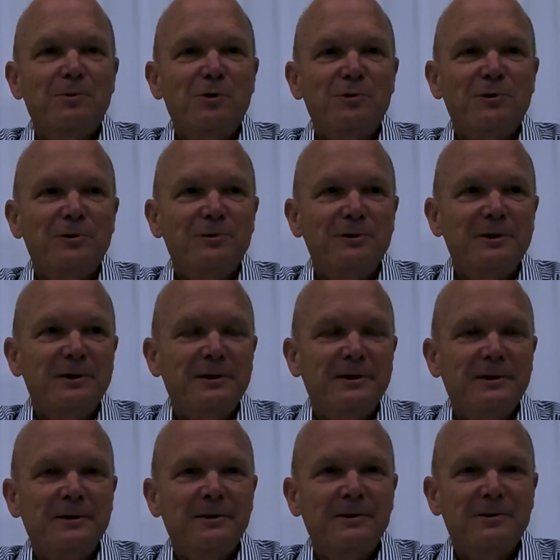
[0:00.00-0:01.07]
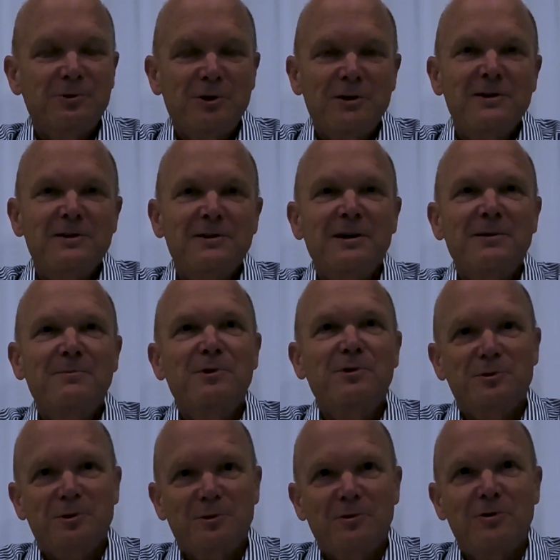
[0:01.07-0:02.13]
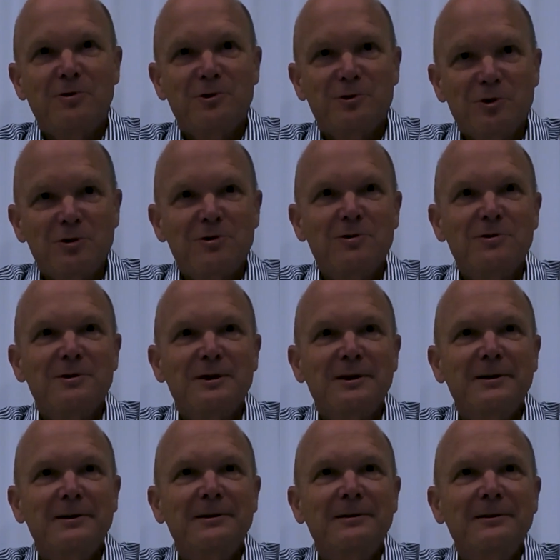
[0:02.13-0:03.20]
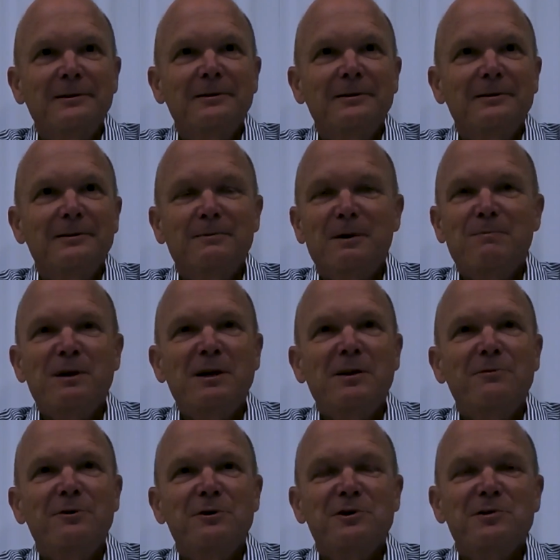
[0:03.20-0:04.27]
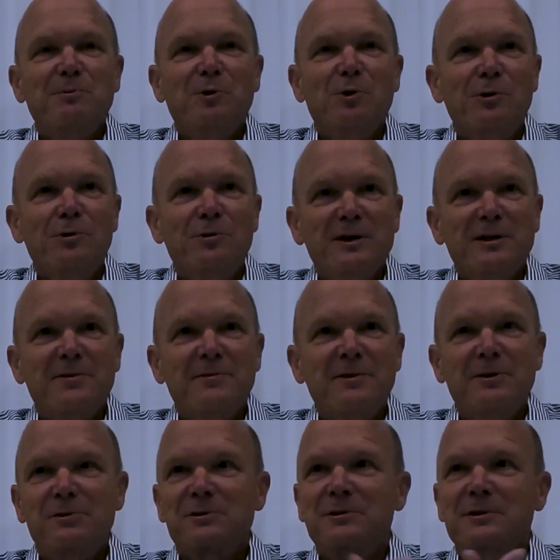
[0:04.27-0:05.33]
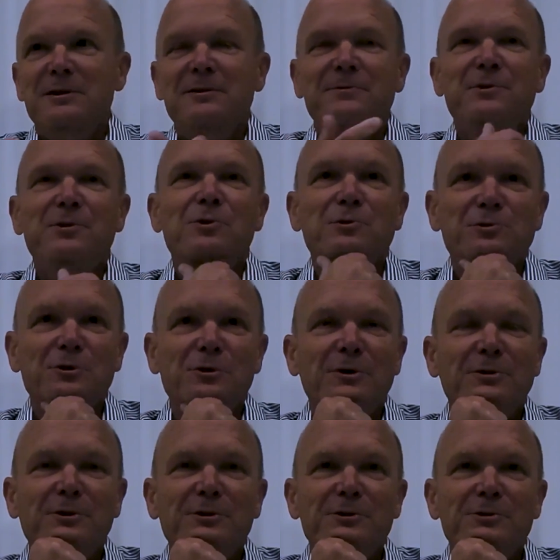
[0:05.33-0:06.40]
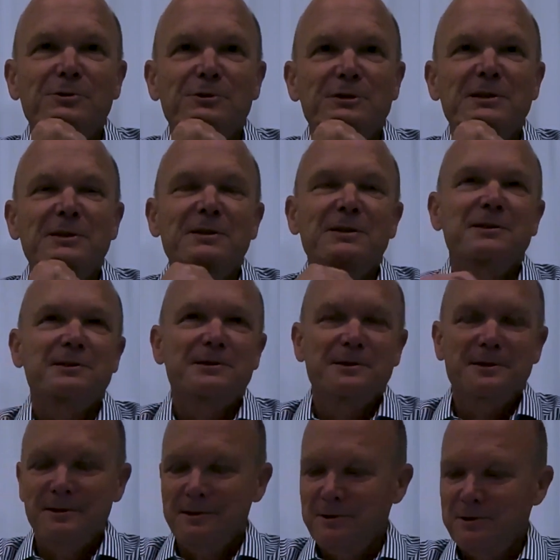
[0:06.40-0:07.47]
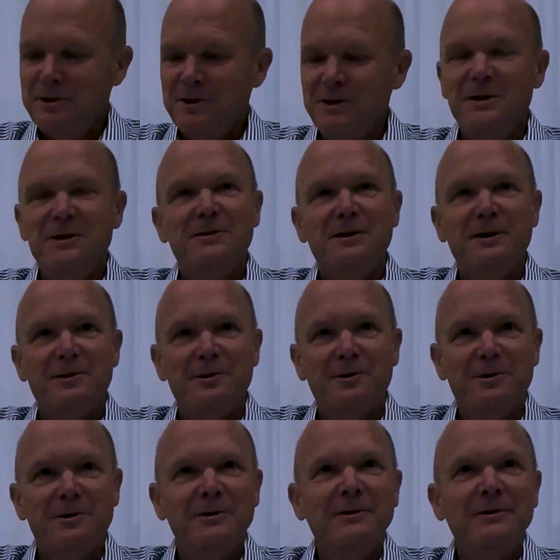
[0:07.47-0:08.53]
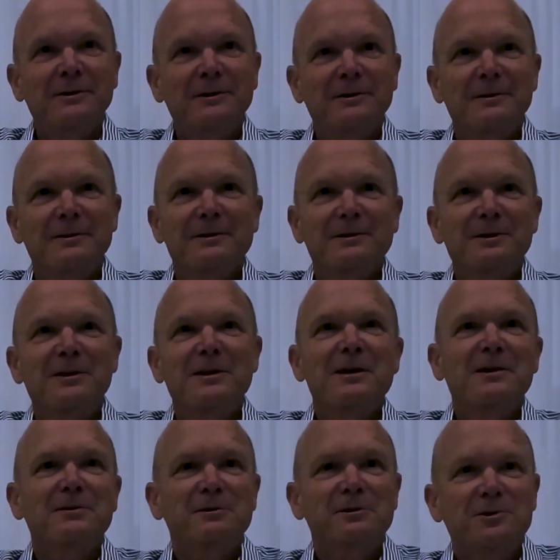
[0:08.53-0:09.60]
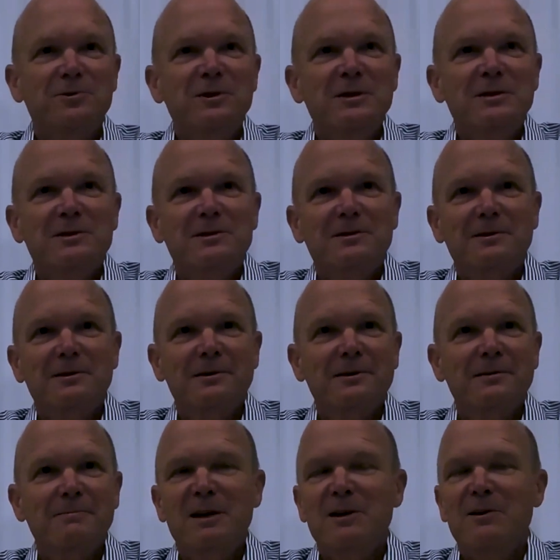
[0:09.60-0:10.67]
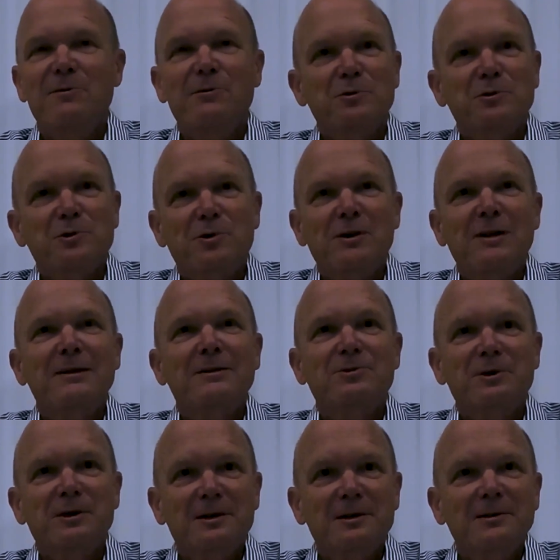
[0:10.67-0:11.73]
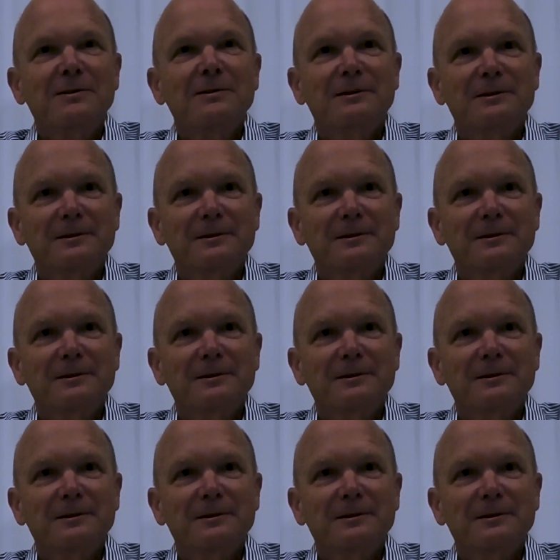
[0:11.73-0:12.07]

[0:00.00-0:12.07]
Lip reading: both on the trucking side, but also on the construction side, many of the smaller excavators, if you go to London, you see these in the city that are digging in the streets. Many of those are electric.